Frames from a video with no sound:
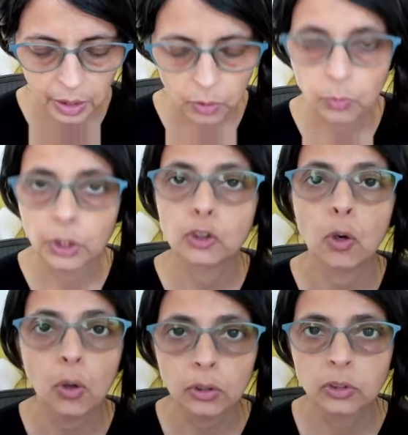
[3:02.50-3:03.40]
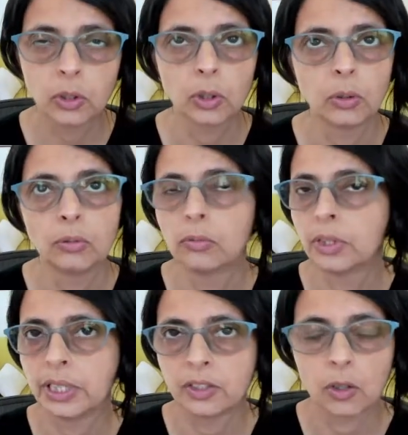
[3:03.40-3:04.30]
which also
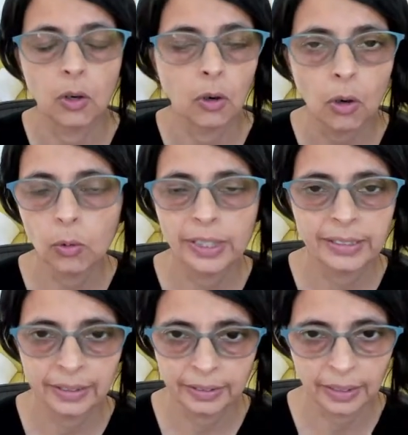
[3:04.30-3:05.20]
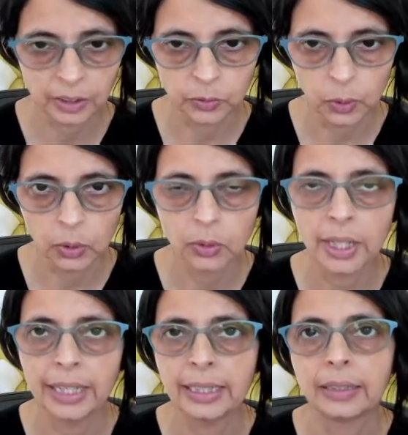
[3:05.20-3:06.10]
is always successful,
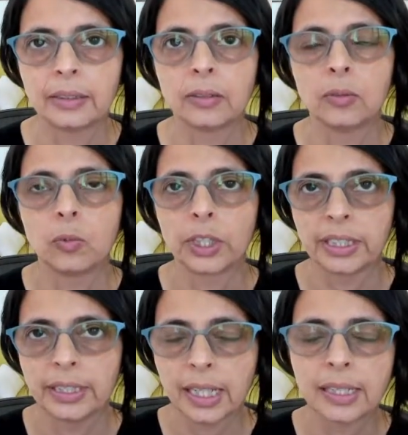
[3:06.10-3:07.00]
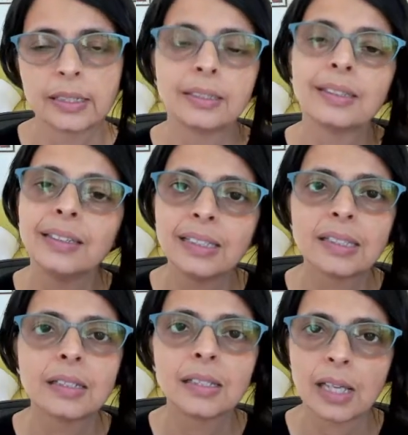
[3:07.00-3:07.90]
and what it does, it cleans
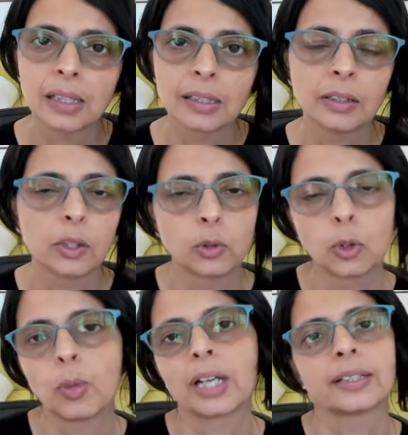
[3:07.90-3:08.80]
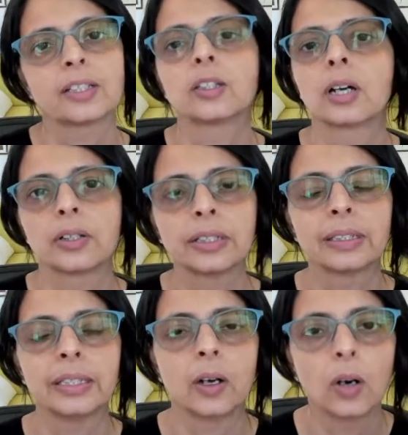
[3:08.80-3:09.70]
the cell that the robot is
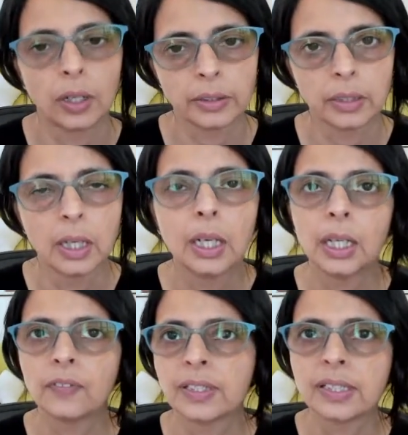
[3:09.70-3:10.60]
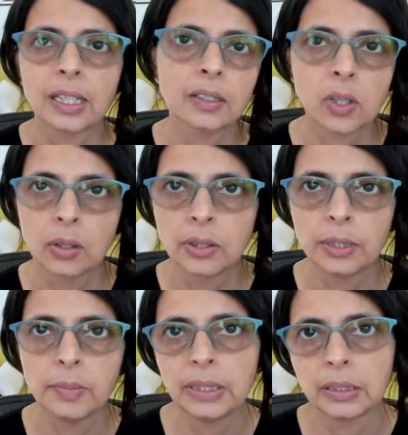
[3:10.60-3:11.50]
currently on. If the cell has already
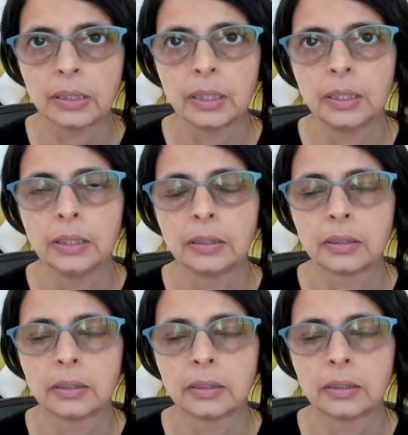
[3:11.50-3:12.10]
been cleaned,